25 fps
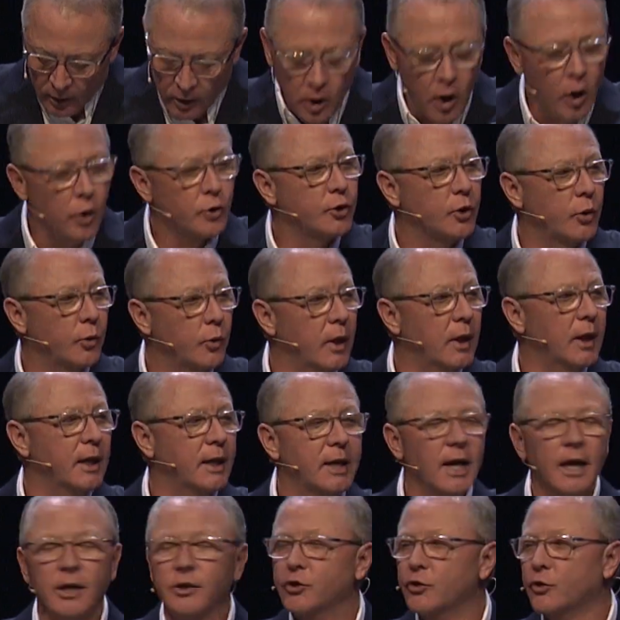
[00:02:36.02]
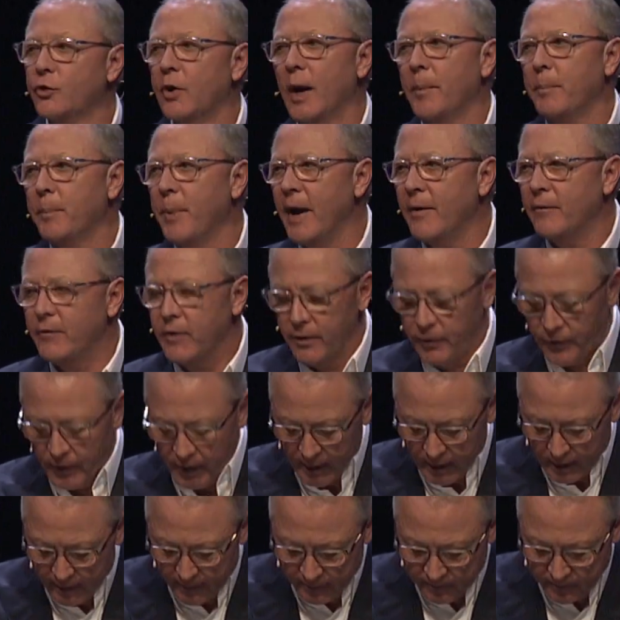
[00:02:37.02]
Culture really does trump
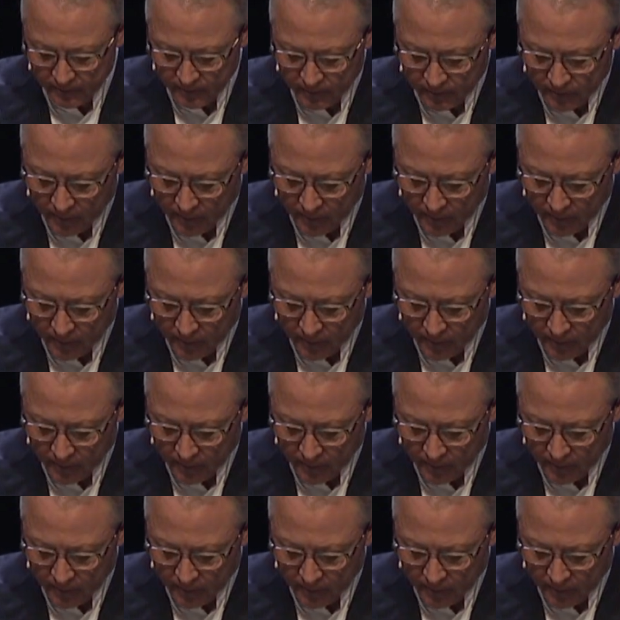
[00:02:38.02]
everything.